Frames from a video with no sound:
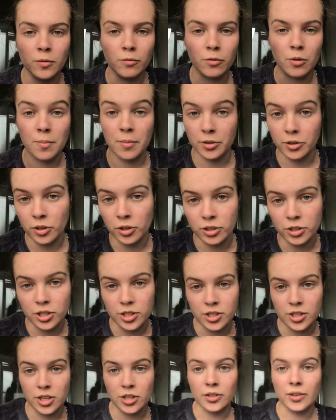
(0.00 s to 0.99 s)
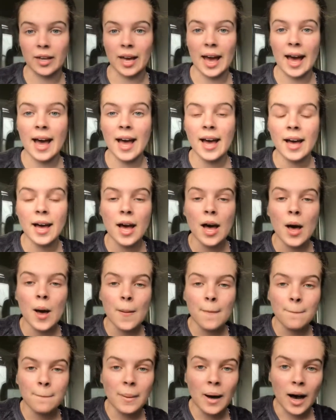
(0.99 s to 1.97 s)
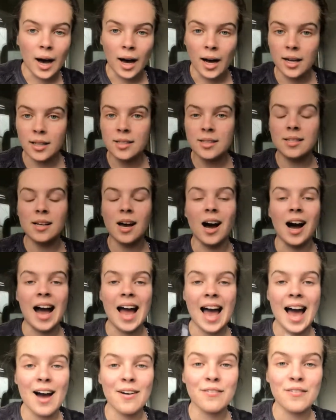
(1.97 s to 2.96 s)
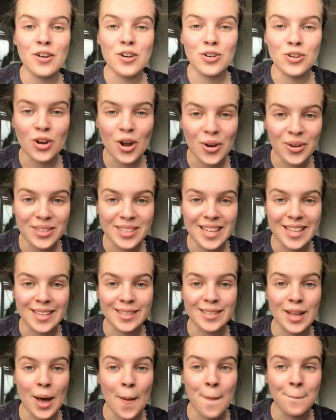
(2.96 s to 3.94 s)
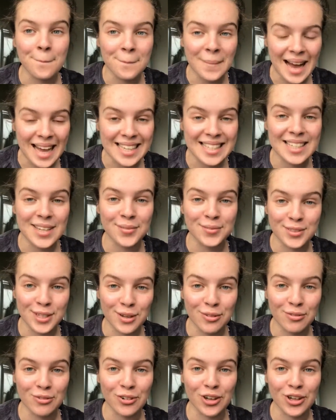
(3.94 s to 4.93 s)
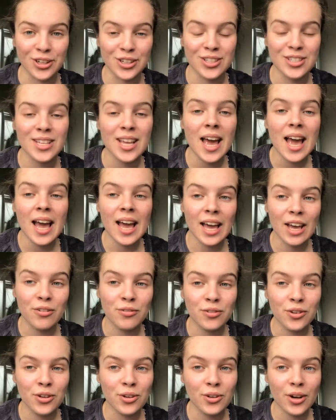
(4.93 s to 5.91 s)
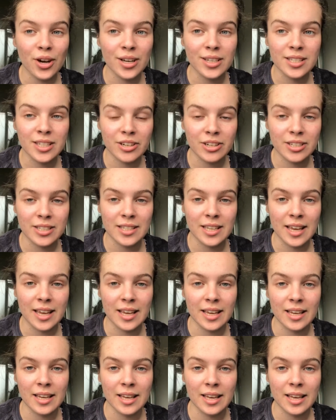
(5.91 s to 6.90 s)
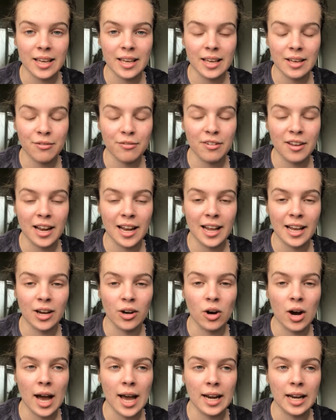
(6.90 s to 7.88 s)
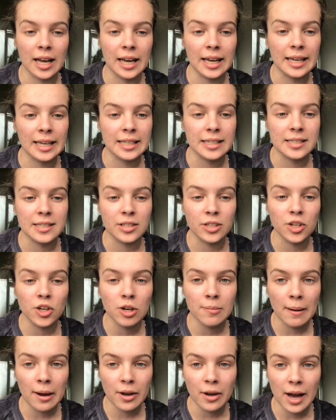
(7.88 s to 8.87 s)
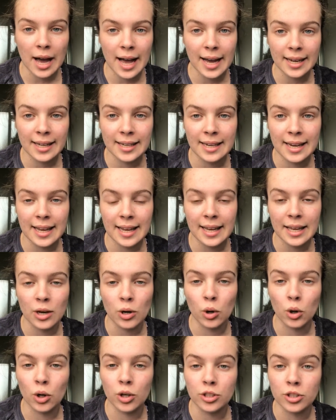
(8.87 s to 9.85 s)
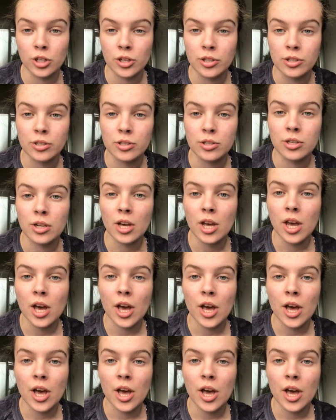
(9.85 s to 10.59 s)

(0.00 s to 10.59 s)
one from the doctors that you get. But I have noticed a massive difference. If you are seriously feeling quite like insecure about your acne or just